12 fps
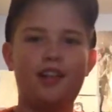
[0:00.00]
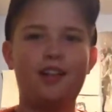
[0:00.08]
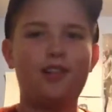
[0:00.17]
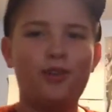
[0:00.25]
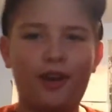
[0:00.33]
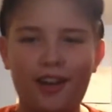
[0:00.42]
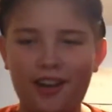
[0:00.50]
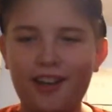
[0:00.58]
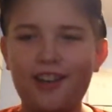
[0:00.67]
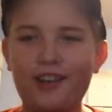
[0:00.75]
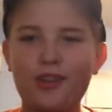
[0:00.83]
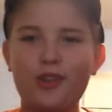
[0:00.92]
that. Anyway,
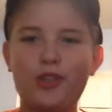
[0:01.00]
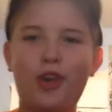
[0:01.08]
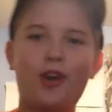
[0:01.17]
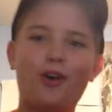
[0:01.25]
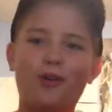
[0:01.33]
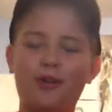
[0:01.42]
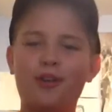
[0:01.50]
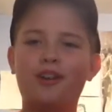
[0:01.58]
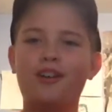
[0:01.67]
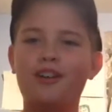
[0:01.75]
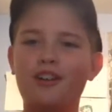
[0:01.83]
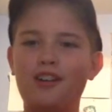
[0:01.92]
so
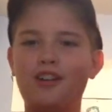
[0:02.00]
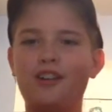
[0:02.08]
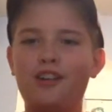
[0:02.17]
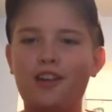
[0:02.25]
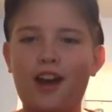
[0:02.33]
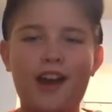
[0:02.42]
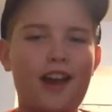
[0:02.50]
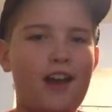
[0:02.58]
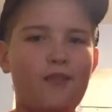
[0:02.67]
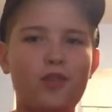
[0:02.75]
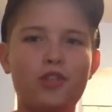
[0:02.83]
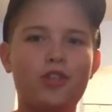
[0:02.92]
I
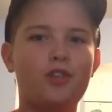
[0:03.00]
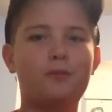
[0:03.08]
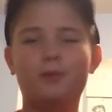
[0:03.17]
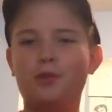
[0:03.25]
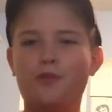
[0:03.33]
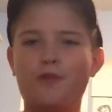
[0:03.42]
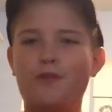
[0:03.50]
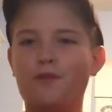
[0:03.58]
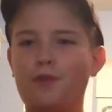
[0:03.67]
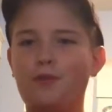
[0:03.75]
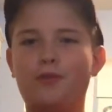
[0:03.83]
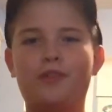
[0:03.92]
haven't done a movie
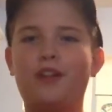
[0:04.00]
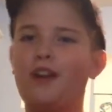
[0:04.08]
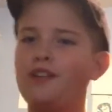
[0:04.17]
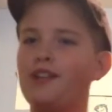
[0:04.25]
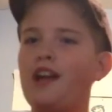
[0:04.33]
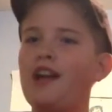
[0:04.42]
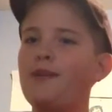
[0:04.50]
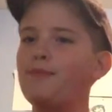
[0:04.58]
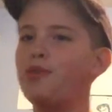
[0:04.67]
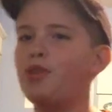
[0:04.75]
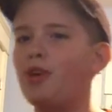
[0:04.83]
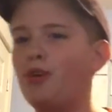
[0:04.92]
review in a long
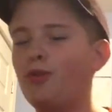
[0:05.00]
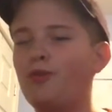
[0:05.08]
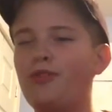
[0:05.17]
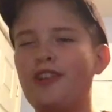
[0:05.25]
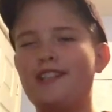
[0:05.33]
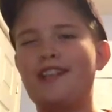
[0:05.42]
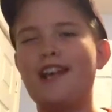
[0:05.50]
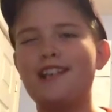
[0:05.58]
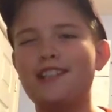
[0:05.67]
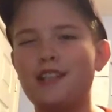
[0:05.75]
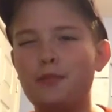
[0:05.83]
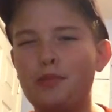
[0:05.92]
time, so
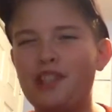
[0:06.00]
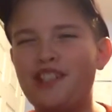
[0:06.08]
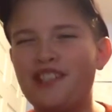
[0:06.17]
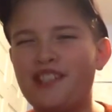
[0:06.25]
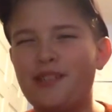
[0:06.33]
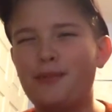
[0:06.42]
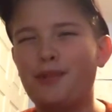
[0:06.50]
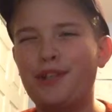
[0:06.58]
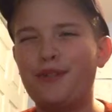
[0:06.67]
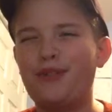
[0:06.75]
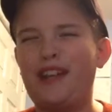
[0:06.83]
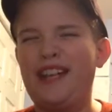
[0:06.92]
Fantastic Beasts and
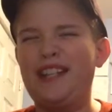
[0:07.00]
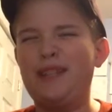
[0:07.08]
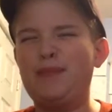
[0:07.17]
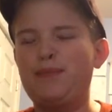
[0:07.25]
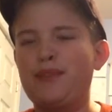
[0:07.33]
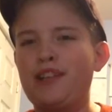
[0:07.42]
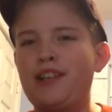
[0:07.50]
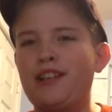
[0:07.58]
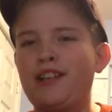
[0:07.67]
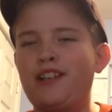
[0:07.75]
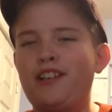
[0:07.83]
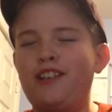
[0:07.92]
where to find them.
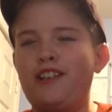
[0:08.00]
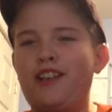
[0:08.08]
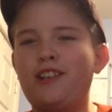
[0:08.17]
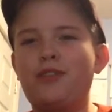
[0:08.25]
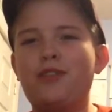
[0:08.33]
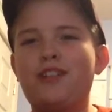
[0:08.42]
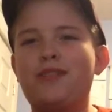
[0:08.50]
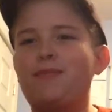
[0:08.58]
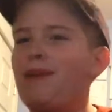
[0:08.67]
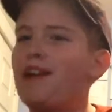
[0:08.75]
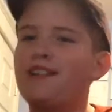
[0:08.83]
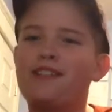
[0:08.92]
I don't
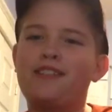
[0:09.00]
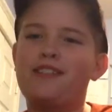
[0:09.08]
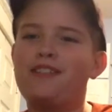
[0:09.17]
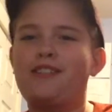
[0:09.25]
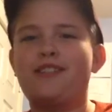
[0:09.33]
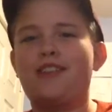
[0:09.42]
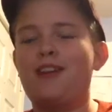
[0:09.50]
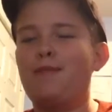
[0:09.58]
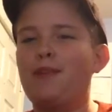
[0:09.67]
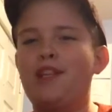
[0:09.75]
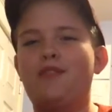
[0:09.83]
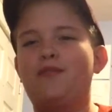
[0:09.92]
expect this to get
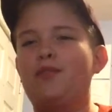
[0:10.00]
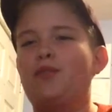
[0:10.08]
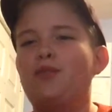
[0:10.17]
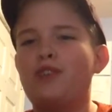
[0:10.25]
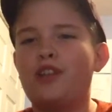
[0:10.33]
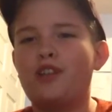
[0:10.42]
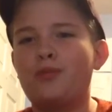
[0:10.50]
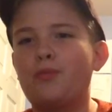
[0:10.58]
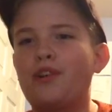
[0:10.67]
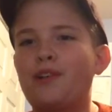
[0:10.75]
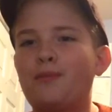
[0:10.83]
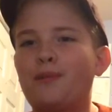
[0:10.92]
many views. I just
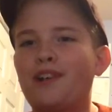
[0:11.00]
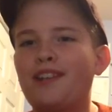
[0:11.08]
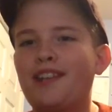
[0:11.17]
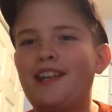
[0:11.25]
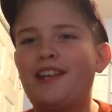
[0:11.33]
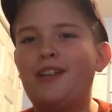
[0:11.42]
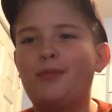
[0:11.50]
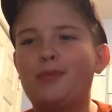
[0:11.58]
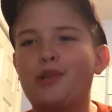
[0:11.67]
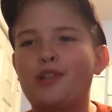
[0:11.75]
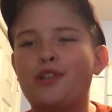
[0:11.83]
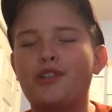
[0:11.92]
wanted to point that out
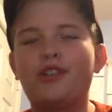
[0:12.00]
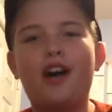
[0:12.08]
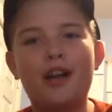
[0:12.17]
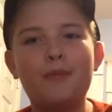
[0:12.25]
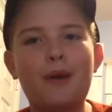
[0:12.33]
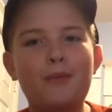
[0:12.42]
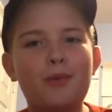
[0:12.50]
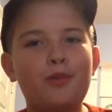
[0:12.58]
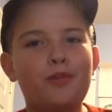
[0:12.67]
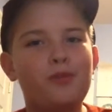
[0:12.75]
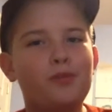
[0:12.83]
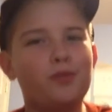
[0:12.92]
because a lot of my
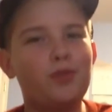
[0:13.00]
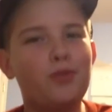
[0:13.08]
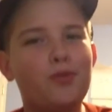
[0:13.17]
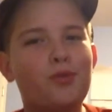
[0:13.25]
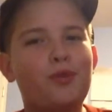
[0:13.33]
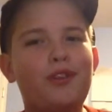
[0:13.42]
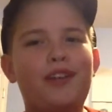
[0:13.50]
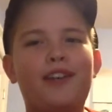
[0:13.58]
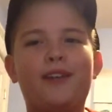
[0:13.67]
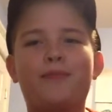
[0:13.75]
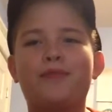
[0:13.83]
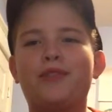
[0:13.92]
movie reviews only
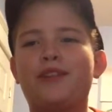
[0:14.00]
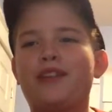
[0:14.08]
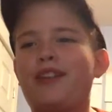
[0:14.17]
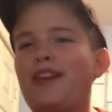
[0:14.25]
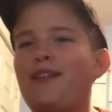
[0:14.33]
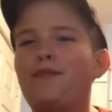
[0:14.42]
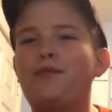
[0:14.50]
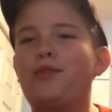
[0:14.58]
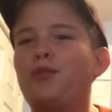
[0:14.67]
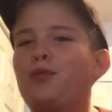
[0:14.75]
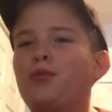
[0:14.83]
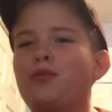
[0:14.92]
get up to like 8
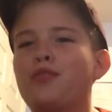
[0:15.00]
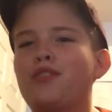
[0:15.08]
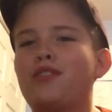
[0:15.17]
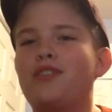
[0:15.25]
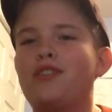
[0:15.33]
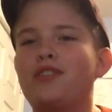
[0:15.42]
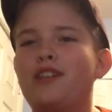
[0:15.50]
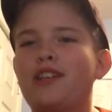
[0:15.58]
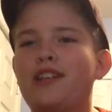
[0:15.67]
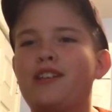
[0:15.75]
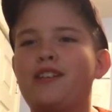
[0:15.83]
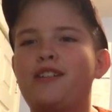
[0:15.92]
views, and it's
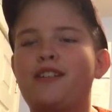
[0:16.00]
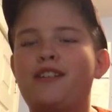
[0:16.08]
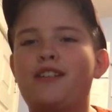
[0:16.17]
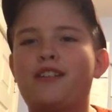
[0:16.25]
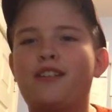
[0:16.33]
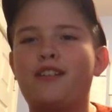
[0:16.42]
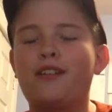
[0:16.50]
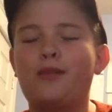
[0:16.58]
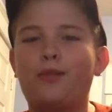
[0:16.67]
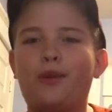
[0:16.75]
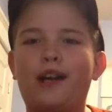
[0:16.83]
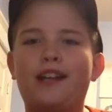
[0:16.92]
like,
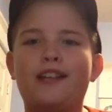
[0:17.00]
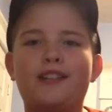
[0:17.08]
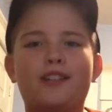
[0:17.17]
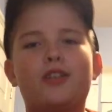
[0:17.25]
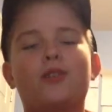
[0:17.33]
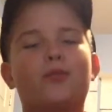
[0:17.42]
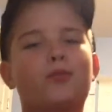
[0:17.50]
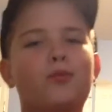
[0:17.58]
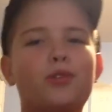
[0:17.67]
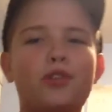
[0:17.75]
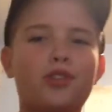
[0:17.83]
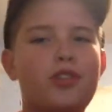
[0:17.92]
why? So
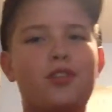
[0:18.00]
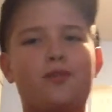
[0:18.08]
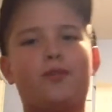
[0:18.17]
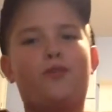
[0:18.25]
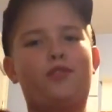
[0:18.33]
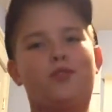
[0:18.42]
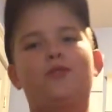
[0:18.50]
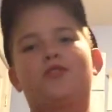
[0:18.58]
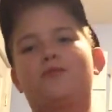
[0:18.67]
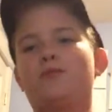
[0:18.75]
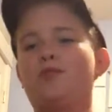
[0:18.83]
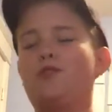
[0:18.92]
we're just gonna review
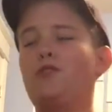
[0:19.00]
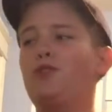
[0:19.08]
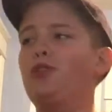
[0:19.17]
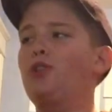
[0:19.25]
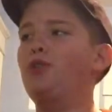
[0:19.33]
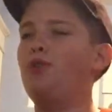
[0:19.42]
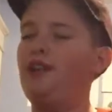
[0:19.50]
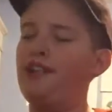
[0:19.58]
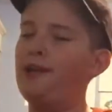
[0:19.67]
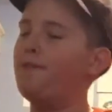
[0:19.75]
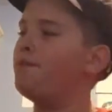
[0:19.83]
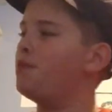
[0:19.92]
this movie real
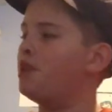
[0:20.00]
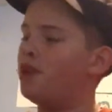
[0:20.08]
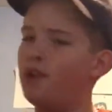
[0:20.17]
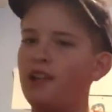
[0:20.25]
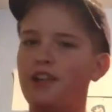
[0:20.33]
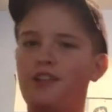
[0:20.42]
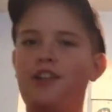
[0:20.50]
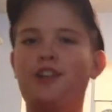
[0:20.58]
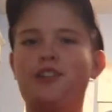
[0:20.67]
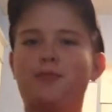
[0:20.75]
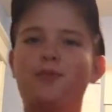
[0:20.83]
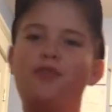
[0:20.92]
quick. I thought
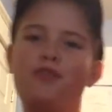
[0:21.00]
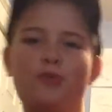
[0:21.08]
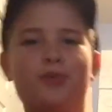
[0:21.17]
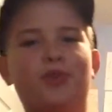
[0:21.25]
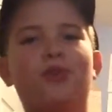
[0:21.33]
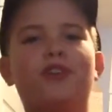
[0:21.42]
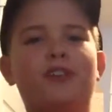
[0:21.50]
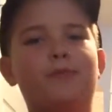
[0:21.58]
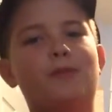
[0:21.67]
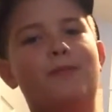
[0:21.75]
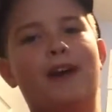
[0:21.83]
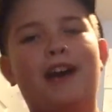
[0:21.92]
this movie was going to
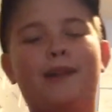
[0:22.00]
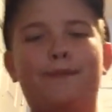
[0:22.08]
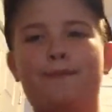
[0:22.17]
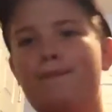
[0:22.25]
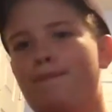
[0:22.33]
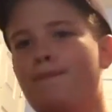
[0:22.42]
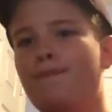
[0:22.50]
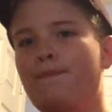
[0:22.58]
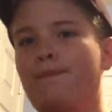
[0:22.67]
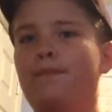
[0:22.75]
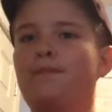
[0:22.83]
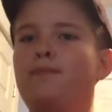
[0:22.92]
be bad.
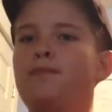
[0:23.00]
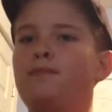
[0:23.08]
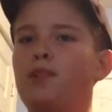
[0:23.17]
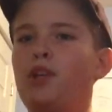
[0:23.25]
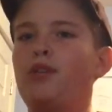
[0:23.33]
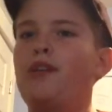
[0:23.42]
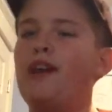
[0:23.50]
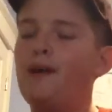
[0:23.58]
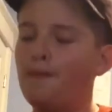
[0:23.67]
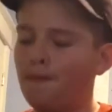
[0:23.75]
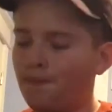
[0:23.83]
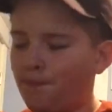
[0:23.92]

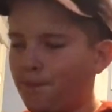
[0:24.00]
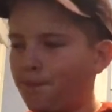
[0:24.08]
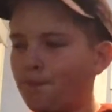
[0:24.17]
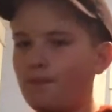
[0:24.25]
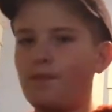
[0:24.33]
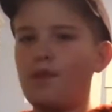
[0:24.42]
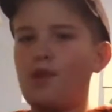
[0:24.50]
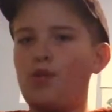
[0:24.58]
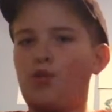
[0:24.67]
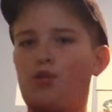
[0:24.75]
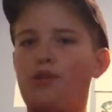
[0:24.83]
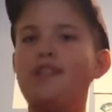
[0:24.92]
Okay?
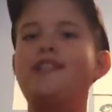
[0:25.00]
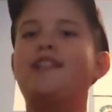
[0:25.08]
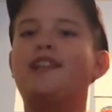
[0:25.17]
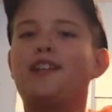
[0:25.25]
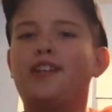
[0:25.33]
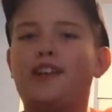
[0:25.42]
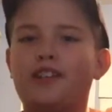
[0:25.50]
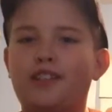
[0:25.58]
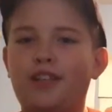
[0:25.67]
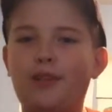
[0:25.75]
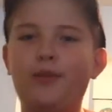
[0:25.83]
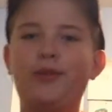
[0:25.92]
The reason I thought
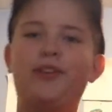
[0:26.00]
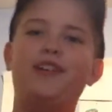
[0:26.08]
so